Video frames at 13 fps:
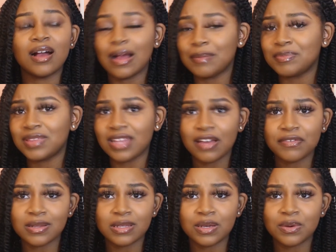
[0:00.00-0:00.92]
I'm
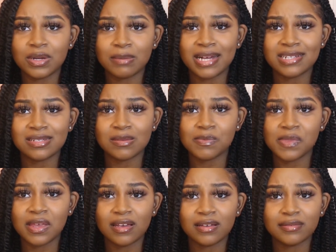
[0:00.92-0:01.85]
definitely going to buy
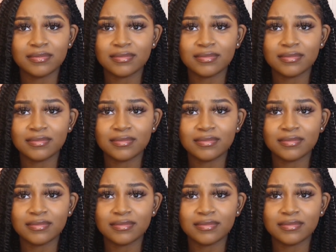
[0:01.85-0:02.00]
something